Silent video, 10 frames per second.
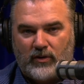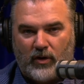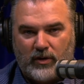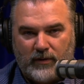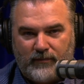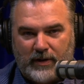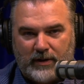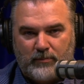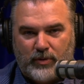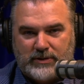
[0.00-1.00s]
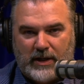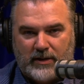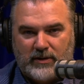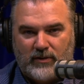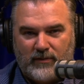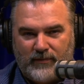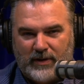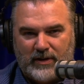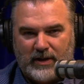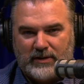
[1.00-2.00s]
Are you feeling protected? Are you
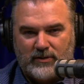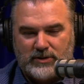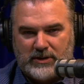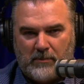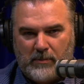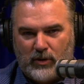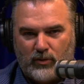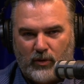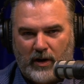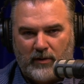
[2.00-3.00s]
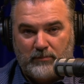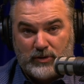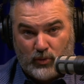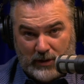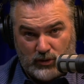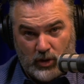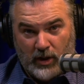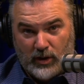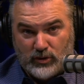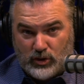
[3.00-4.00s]
feeling like there's some middle ground between
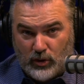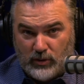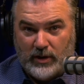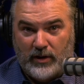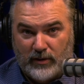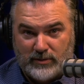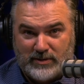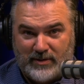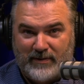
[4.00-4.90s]
2 years